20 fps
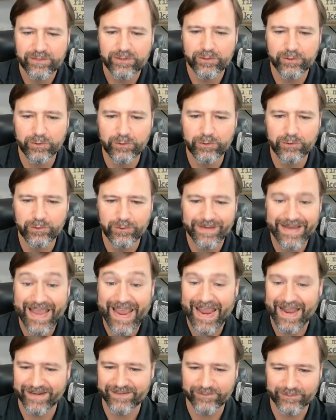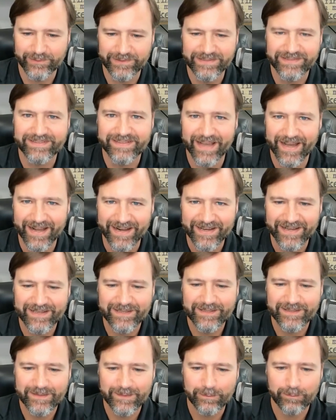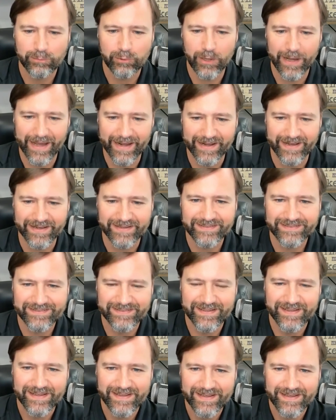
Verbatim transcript: who can't restock products.